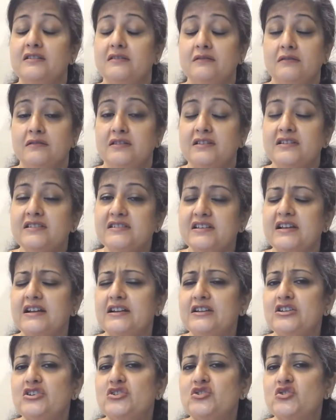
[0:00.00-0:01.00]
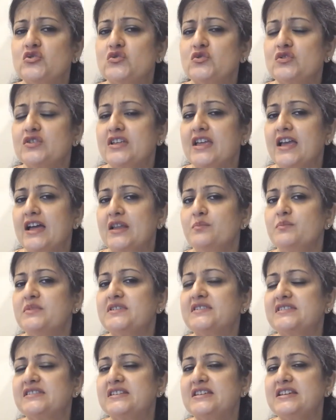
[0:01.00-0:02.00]
This condition can be
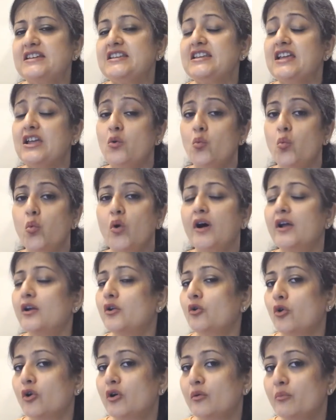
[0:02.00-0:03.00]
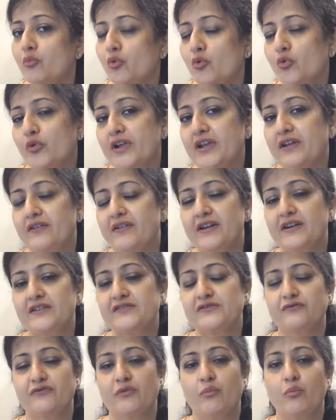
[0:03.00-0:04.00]
seen in one or more
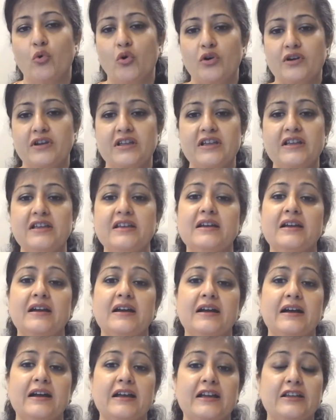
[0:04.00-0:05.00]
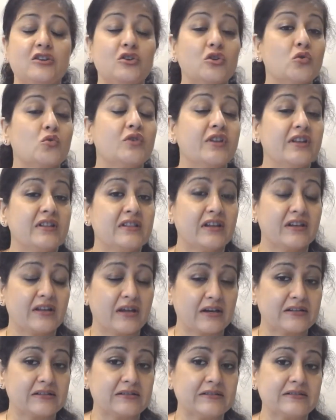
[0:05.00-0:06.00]
areas of the body, including the
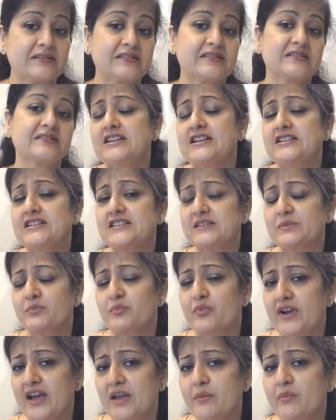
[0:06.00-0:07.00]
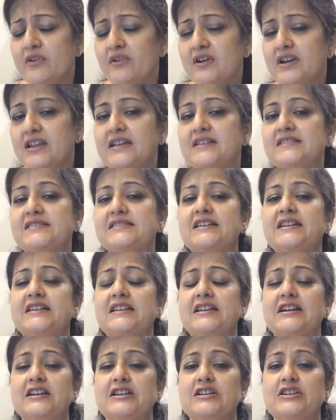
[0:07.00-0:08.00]
knuckles. It is primarily a
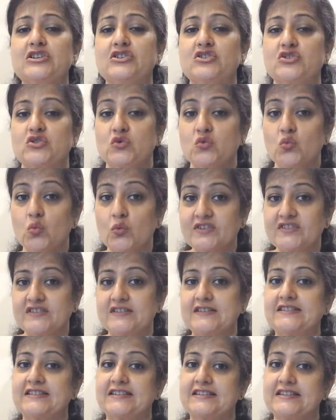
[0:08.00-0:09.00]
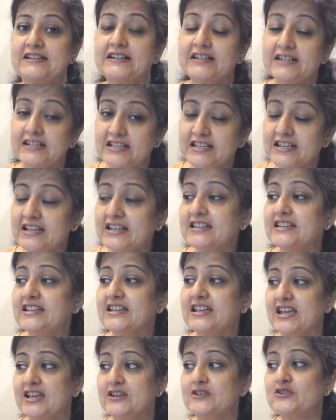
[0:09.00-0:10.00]
skin condition which is an early
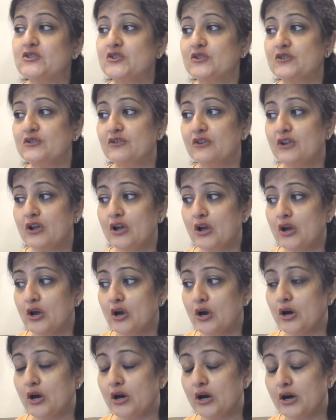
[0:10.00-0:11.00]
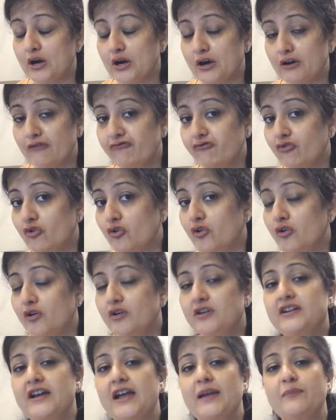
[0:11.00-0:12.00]
indication
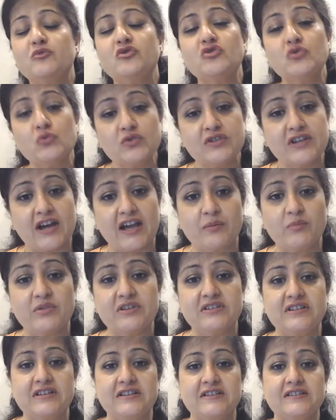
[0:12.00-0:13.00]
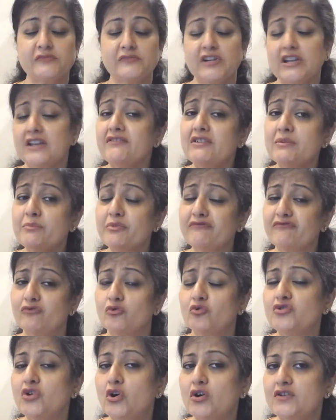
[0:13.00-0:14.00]
for type 2 diabetes. Even
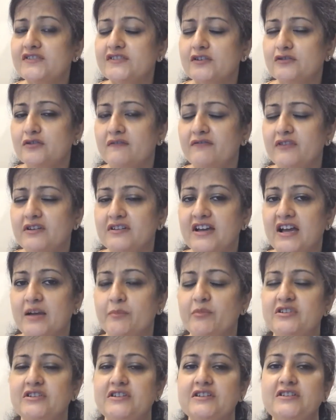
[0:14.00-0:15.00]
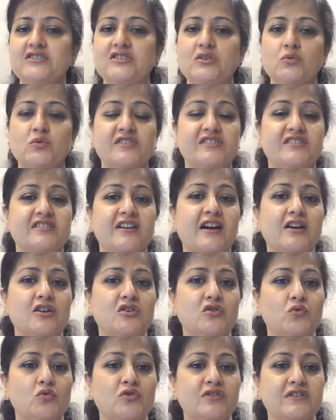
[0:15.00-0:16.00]
before the onset of the diabetes, you will
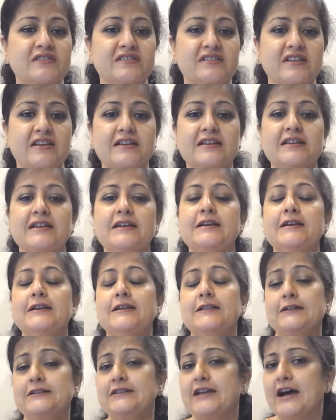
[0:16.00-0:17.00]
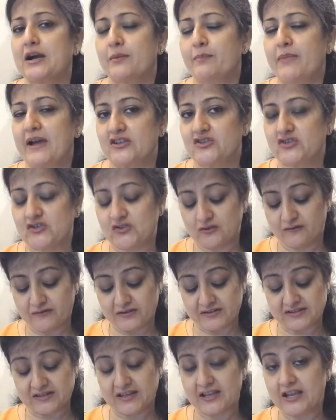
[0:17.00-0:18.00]
start noticing dark patches of
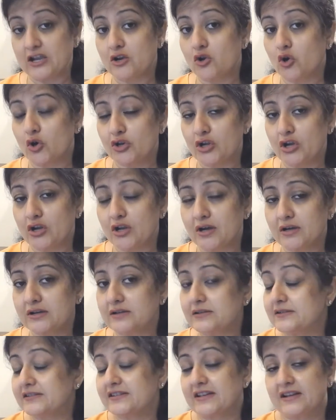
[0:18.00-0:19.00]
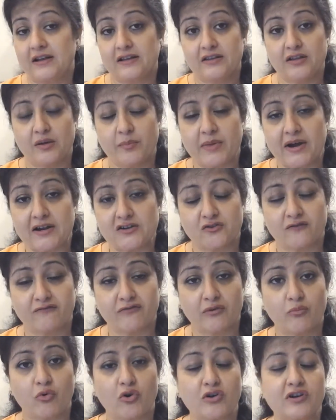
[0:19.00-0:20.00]
the skin on your knuckles and other parts of
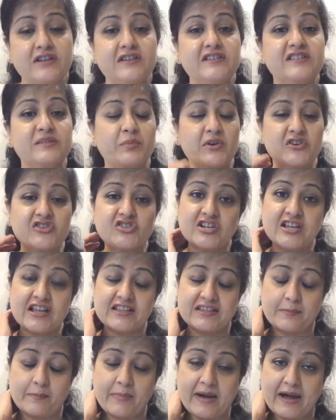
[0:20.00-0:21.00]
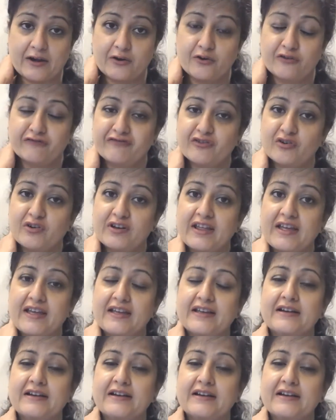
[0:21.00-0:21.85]
your body, especially at the back of your neck,